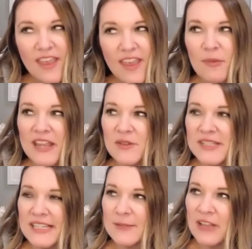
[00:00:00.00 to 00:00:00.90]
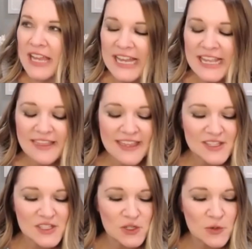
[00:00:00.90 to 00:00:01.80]
but he was explaining
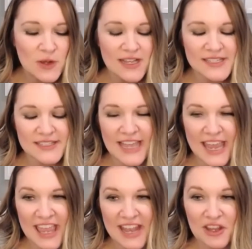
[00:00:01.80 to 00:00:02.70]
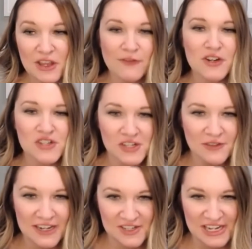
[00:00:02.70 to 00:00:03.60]
things to us like in conversion
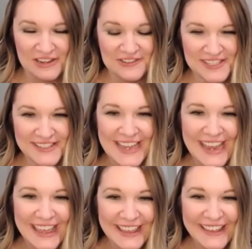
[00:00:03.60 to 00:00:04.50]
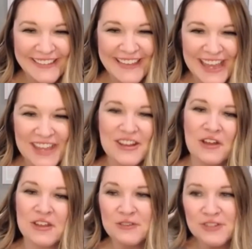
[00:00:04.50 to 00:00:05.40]
ratios, like,
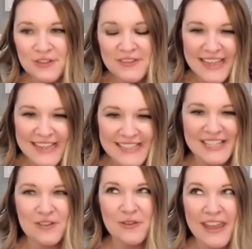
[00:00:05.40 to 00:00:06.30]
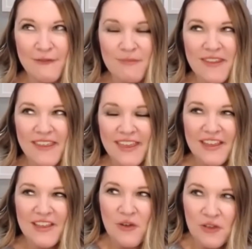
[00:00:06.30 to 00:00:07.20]
you do this and you get,
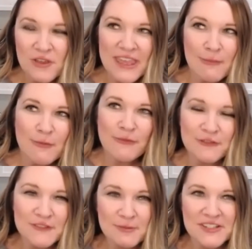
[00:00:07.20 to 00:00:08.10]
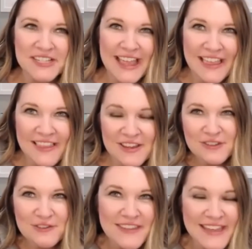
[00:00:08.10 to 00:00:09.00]
well, you keep 50%, and then you
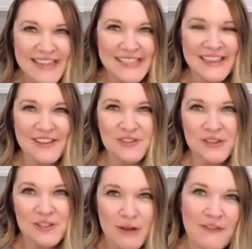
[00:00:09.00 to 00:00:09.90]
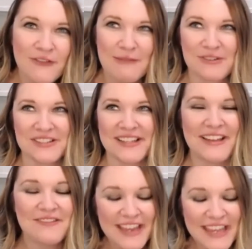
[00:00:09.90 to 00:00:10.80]
do this and there's only 25%
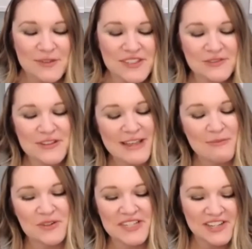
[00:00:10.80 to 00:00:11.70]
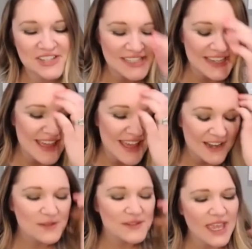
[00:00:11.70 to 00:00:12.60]
left. Like, he was doing it in percentages like that. And
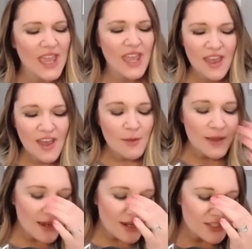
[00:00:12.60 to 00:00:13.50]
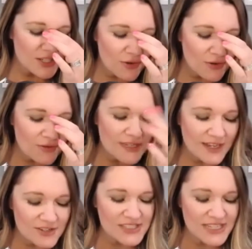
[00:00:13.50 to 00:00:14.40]
I was like, oh my gosh, I totally
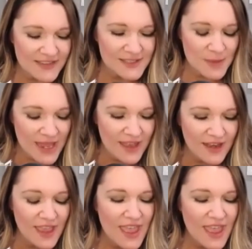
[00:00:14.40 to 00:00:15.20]
understand this man.